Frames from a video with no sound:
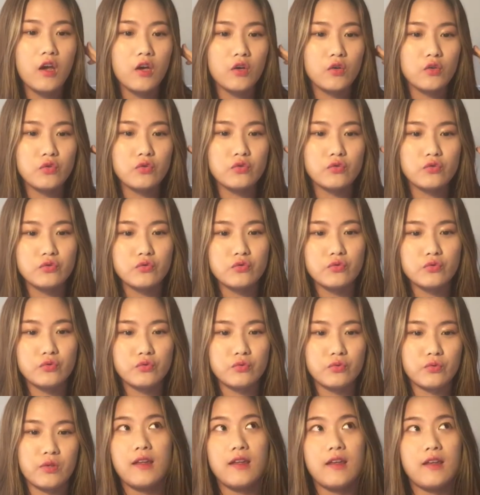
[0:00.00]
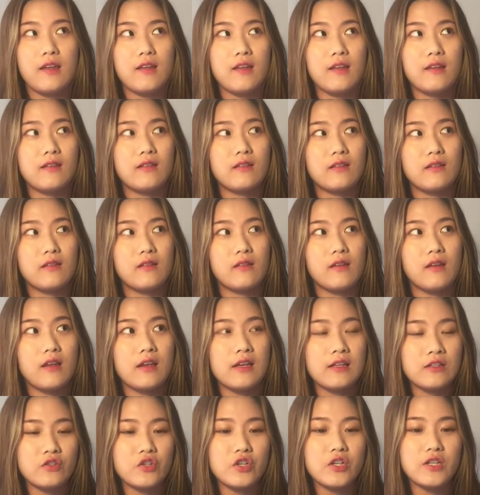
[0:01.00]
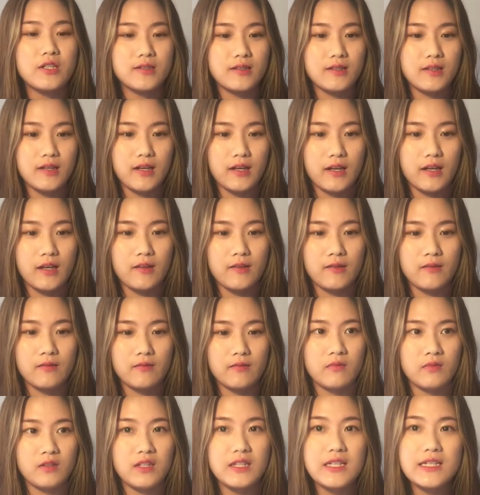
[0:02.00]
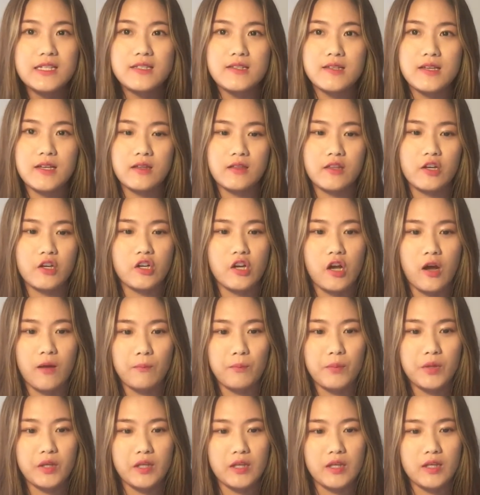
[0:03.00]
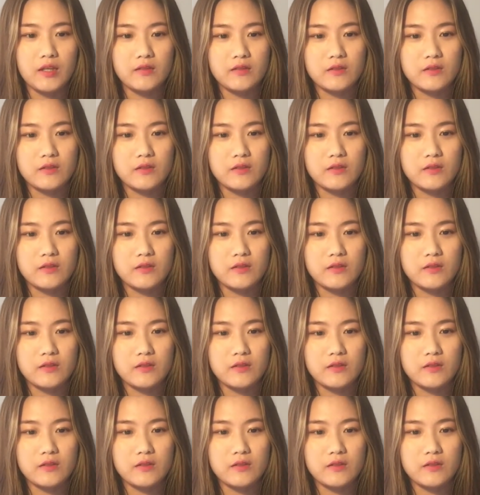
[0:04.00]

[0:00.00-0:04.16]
who is interested in listing their company.